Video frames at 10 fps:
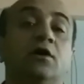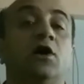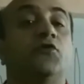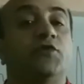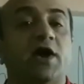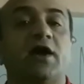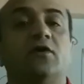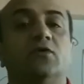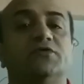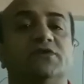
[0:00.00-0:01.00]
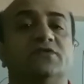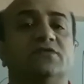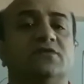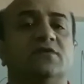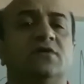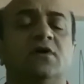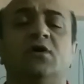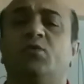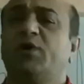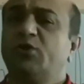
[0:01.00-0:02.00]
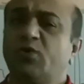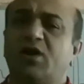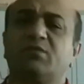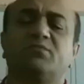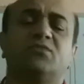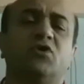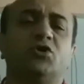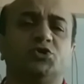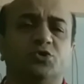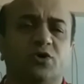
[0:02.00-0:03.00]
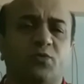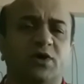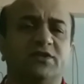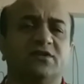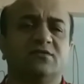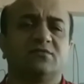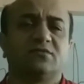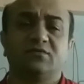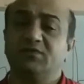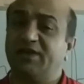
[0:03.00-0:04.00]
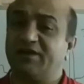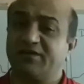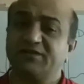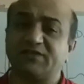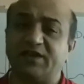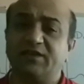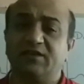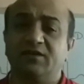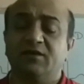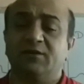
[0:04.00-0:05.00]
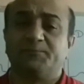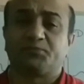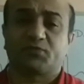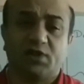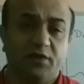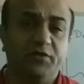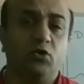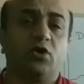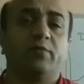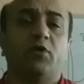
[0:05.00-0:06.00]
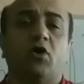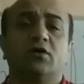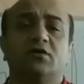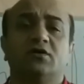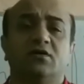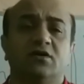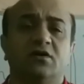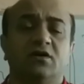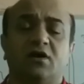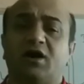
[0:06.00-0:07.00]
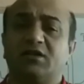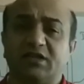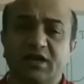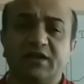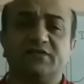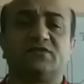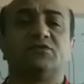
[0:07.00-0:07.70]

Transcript: of diagnosis. When you are not sure whether there is any AV nodal block or there is